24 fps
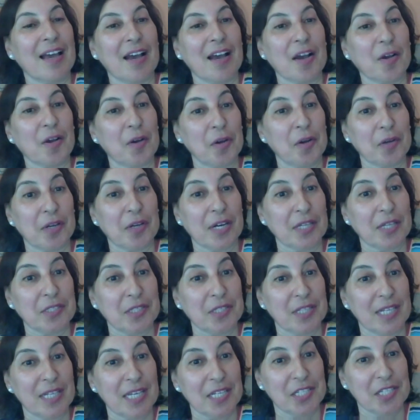
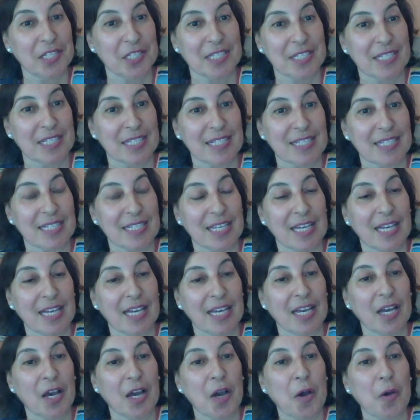congratulations,
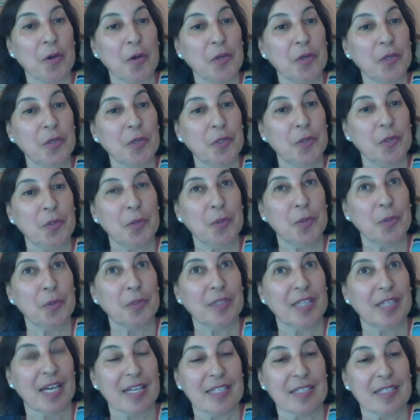you
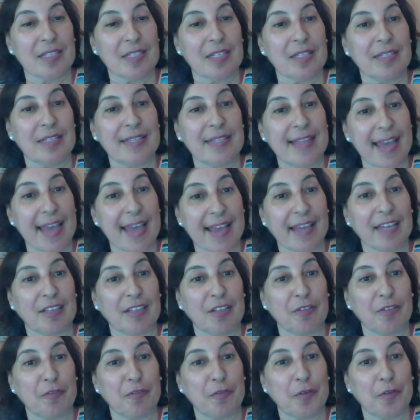tested
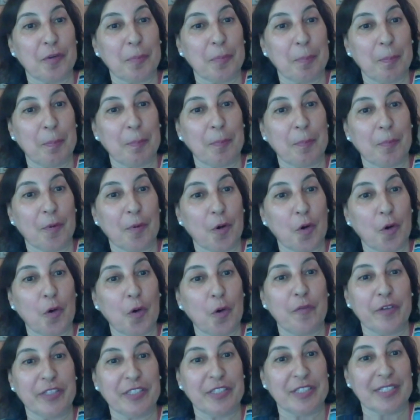negative for
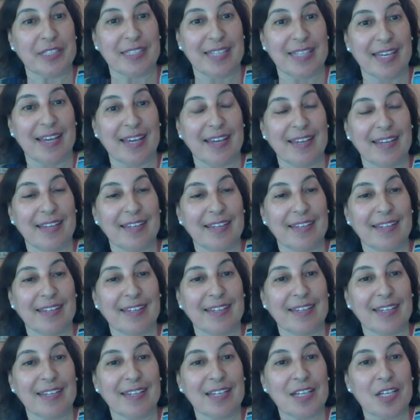COVID today,
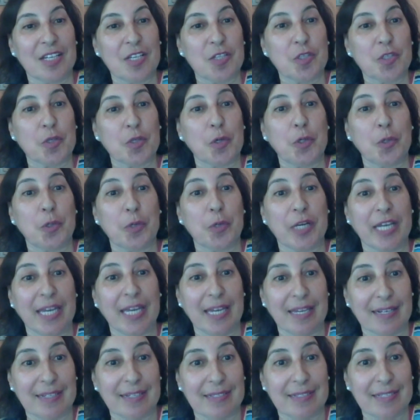so you're
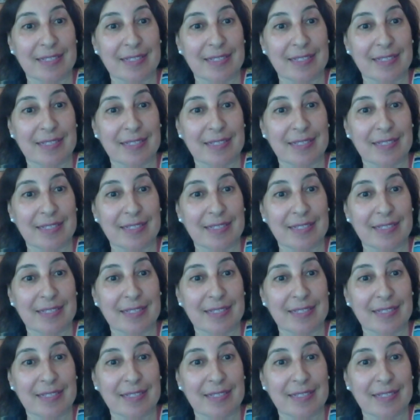healed.